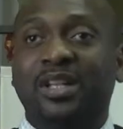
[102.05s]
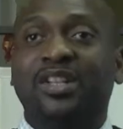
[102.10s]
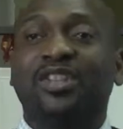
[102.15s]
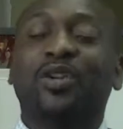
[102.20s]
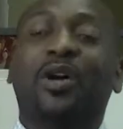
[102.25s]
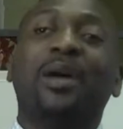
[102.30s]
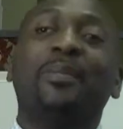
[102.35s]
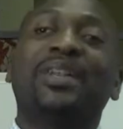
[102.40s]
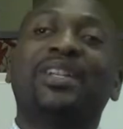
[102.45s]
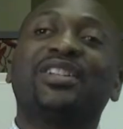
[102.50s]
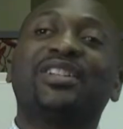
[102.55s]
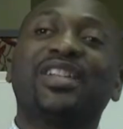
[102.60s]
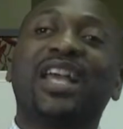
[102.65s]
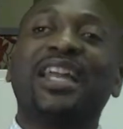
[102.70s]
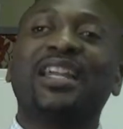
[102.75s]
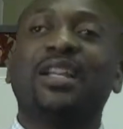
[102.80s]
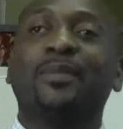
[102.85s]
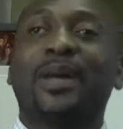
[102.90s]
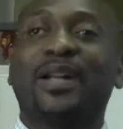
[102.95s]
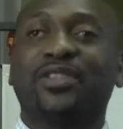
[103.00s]
So I'm
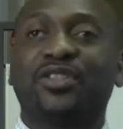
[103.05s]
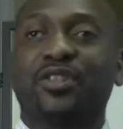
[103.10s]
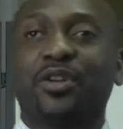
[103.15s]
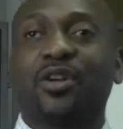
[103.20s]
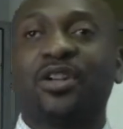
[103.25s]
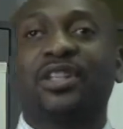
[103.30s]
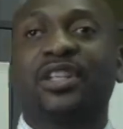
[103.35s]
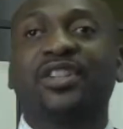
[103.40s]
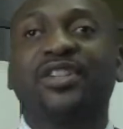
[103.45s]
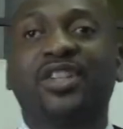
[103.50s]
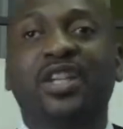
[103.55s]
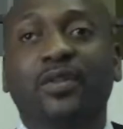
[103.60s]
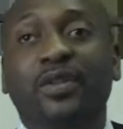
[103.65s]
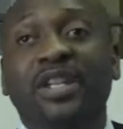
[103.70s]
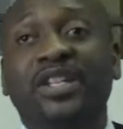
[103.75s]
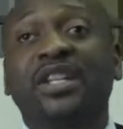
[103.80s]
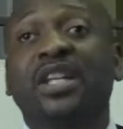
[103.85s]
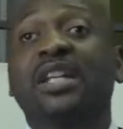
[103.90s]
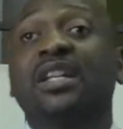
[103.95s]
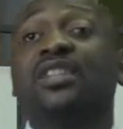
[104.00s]
excited about starting this
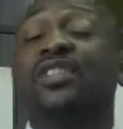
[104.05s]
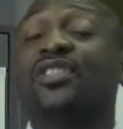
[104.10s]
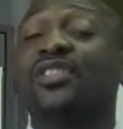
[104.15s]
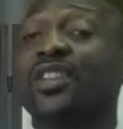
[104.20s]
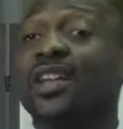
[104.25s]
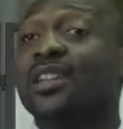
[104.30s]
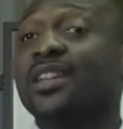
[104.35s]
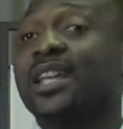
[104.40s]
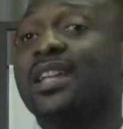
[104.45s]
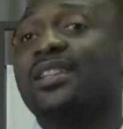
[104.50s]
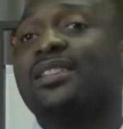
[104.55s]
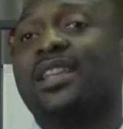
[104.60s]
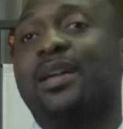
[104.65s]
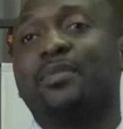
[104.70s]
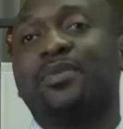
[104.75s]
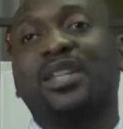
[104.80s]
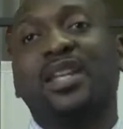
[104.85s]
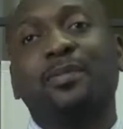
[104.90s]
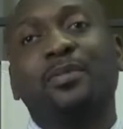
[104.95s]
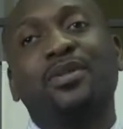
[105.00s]
series Sunday,
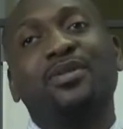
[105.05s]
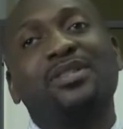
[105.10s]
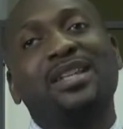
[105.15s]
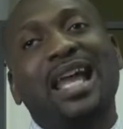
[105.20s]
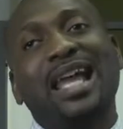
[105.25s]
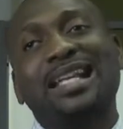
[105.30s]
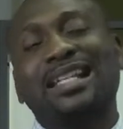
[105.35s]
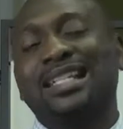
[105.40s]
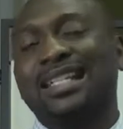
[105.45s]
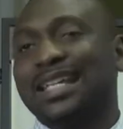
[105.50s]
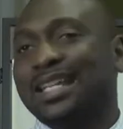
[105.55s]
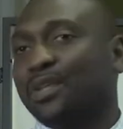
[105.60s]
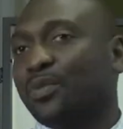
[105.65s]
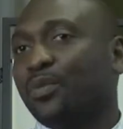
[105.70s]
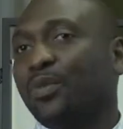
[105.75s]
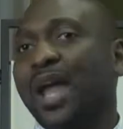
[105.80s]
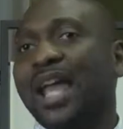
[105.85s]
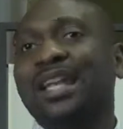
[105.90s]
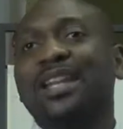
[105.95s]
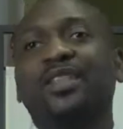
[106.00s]
September 19th,
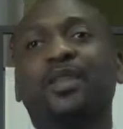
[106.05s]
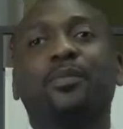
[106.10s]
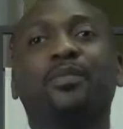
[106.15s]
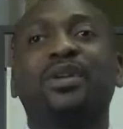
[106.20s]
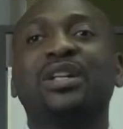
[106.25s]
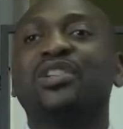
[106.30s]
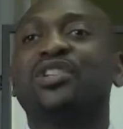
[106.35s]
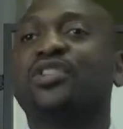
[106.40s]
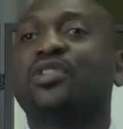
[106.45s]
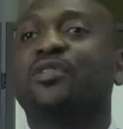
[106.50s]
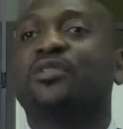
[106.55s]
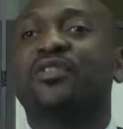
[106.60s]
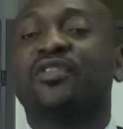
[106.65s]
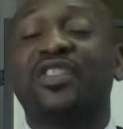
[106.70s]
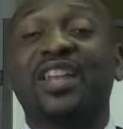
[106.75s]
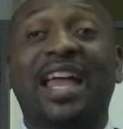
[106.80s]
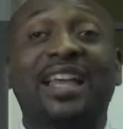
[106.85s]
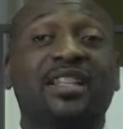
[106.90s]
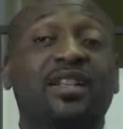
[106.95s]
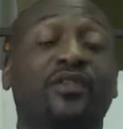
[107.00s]
right at the Bridge Church of
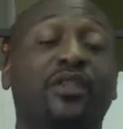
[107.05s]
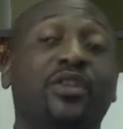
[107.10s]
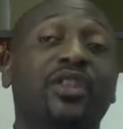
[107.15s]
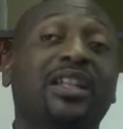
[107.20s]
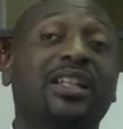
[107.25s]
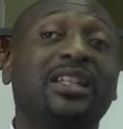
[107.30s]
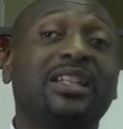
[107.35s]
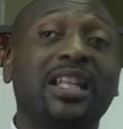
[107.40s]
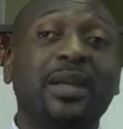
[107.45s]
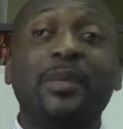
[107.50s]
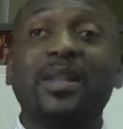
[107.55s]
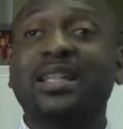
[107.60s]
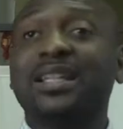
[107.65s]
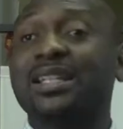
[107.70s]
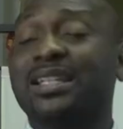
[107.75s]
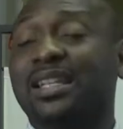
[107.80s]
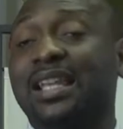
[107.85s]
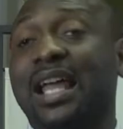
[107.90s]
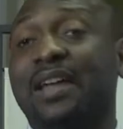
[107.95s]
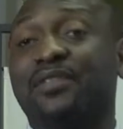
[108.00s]
Jacksonville, the
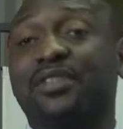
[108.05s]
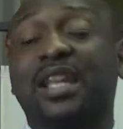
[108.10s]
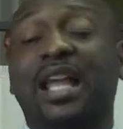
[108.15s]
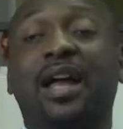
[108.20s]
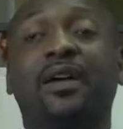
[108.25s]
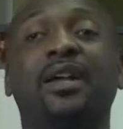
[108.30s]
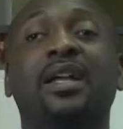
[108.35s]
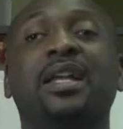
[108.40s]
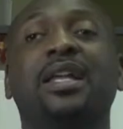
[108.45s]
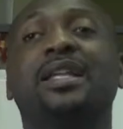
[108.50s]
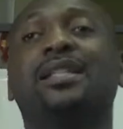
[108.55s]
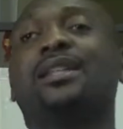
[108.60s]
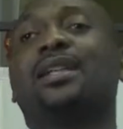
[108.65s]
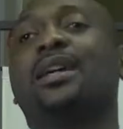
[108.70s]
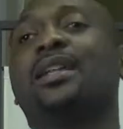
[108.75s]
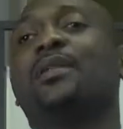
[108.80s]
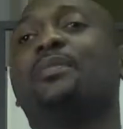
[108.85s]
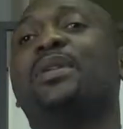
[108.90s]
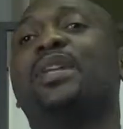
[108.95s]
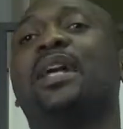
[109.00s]
Limitless Lifestyle. It's
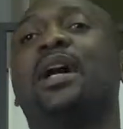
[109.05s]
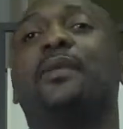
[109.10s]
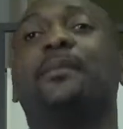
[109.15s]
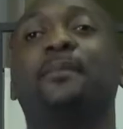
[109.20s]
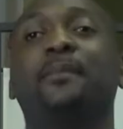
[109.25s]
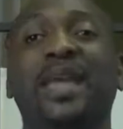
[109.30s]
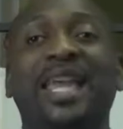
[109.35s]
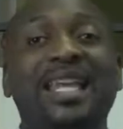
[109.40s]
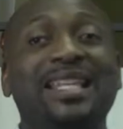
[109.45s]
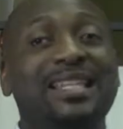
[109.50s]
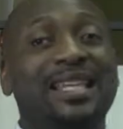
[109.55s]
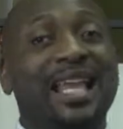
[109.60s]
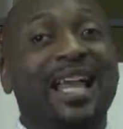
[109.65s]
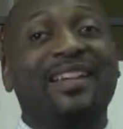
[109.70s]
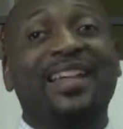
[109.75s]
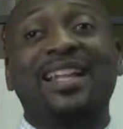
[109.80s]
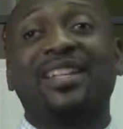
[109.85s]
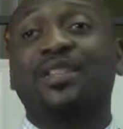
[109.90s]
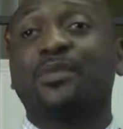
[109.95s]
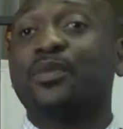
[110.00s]
going to be amazing.
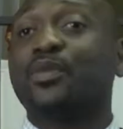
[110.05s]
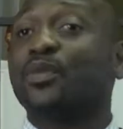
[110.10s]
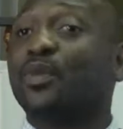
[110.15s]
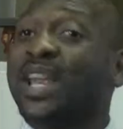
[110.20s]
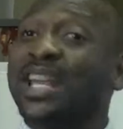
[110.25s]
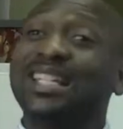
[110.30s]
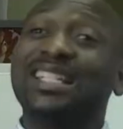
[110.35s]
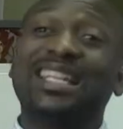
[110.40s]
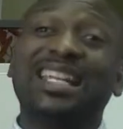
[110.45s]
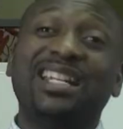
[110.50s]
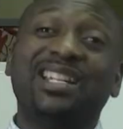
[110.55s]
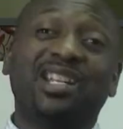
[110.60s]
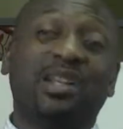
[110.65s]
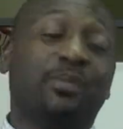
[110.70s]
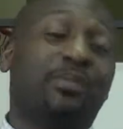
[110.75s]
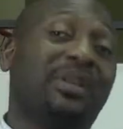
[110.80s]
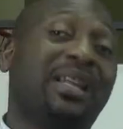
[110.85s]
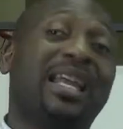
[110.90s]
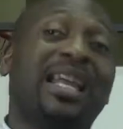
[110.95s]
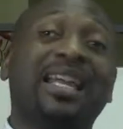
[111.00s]
I got some great
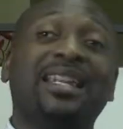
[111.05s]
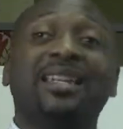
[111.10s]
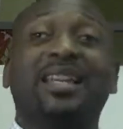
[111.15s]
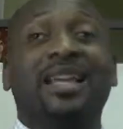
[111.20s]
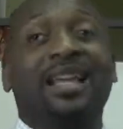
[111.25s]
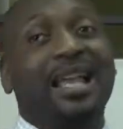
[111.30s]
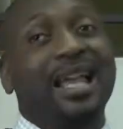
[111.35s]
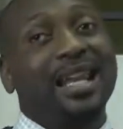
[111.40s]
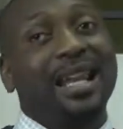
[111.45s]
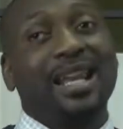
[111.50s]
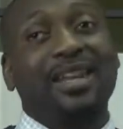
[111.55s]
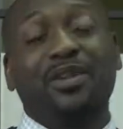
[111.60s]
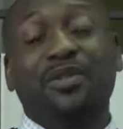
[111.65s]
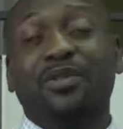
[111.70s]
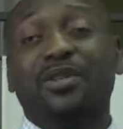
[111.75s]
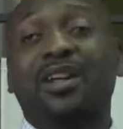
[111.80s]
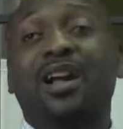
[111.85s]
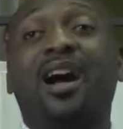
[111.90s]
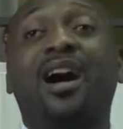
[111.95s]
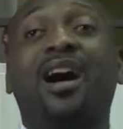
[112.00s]
teaching planned, and I
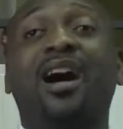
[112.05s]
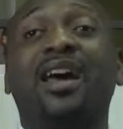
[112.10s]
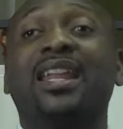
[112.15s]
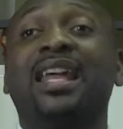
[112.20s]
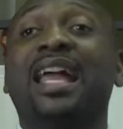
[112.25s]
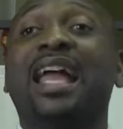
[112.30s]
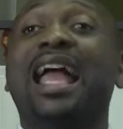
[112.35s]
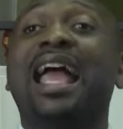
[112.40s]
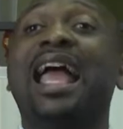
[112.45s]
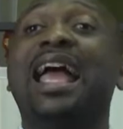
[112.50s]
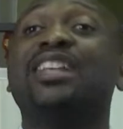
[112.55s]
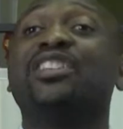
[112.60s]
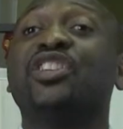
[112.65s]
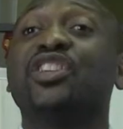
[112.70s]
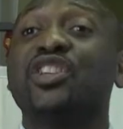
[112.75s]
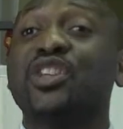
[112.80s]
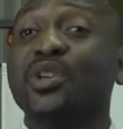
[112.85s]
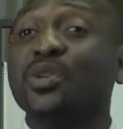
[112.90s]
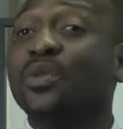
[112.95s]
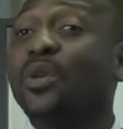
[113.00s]
know God has
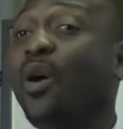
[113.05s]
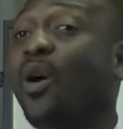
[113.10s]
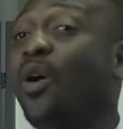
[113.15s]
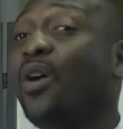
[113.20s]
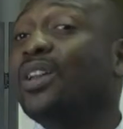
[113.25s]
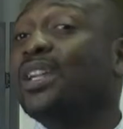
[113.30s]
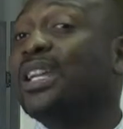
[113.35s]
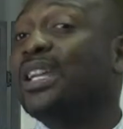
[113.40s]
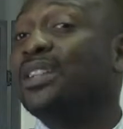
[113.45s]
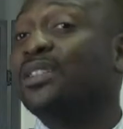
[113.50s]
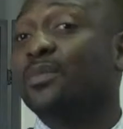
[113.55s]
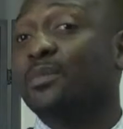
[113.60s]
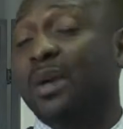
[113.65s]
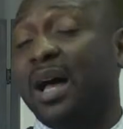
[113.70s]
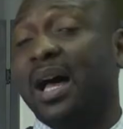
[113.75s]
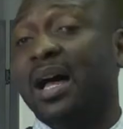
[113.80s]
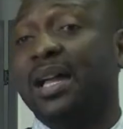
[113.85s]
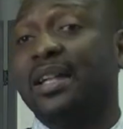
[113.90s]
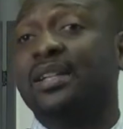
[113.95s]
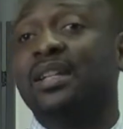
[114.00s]
you on His
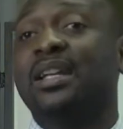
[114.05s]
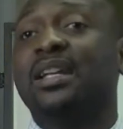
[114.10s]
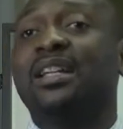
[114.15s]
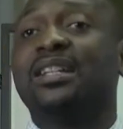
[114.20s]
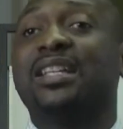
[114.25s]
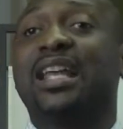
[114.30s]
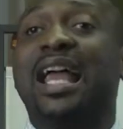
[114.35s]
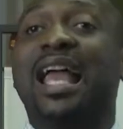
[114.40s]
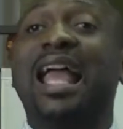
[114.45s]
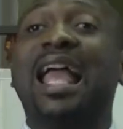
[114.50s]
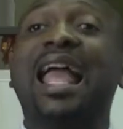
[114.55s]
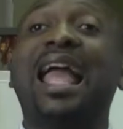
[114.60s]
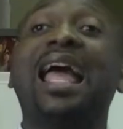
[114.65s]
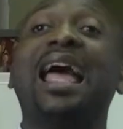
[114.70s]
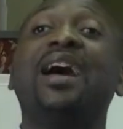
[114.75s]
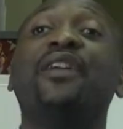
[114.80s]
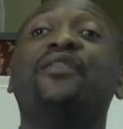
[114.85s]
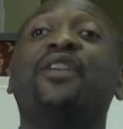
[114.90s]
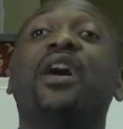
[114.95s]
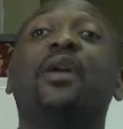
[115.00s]
mind to
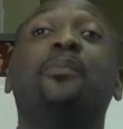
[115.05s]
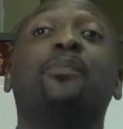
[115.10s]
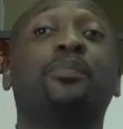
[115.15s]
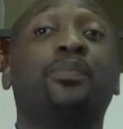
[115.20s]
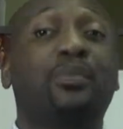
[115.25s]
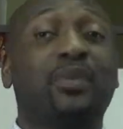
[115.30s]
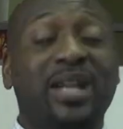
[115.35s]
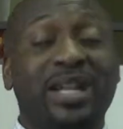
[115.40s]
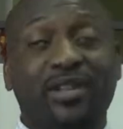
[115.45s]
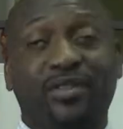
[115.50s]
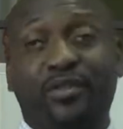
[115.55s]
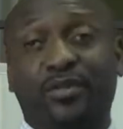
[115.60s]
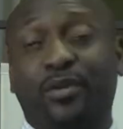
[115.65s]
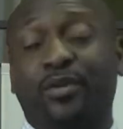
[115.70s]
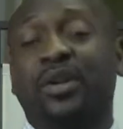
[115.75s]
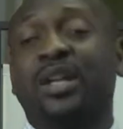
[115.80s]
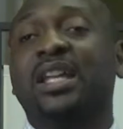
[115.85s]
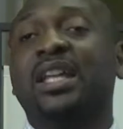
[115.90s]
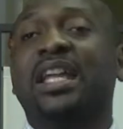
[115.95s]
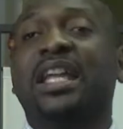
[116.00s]
have a
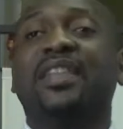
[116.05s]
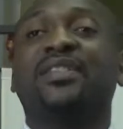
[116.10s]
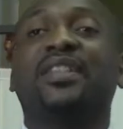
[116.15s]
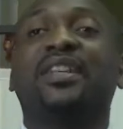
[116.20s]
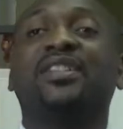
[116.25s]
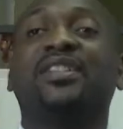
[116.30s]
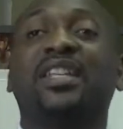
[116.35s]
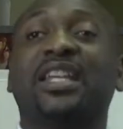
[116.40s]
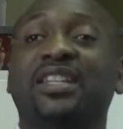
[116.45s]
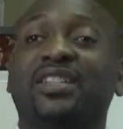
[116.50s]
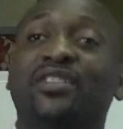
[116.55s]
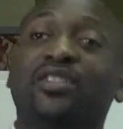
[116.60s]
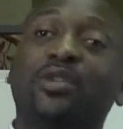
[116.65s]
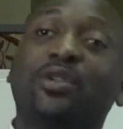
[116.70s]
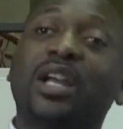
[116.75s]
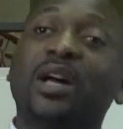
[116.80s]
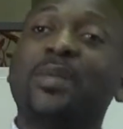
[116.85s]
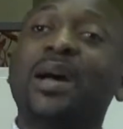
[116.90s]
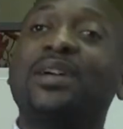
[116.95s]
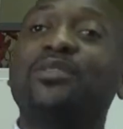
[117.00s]
breakthrough in this season.
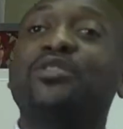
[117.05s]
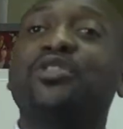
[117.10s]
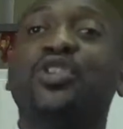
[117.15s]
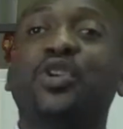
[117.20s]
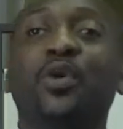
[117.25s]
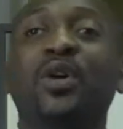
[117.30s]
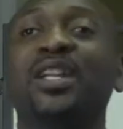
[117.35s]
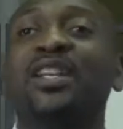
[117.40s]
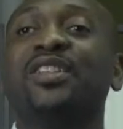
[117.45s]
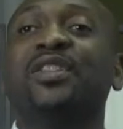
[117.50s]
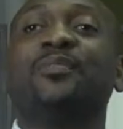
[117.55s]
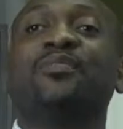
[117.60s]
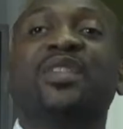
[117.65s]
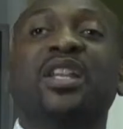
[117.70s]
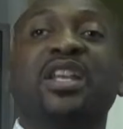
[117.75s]
So come out and join us.